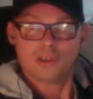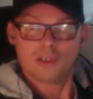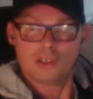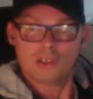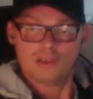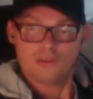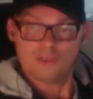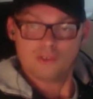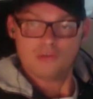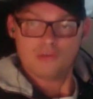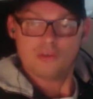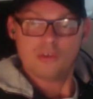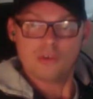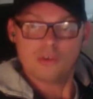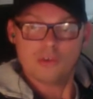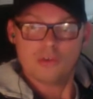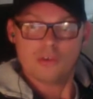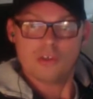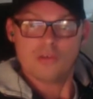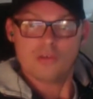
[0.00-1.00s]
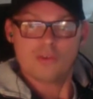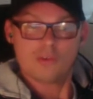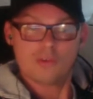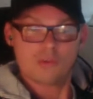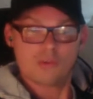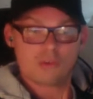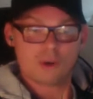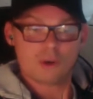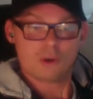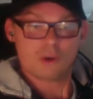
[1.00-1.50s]
If you
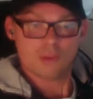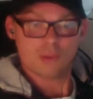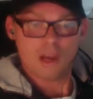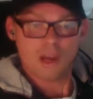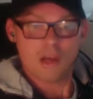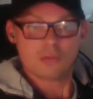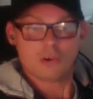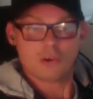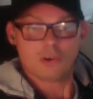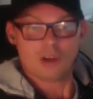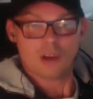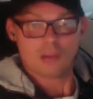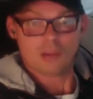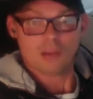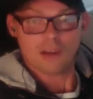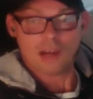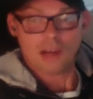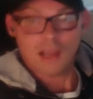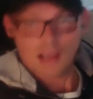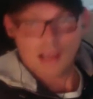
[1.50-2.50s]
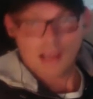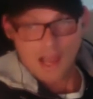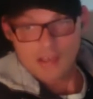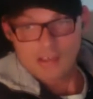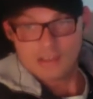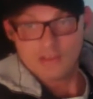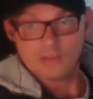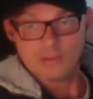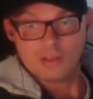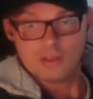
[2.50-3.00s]
promote pair programming like I
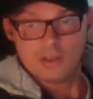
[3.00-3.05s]
do,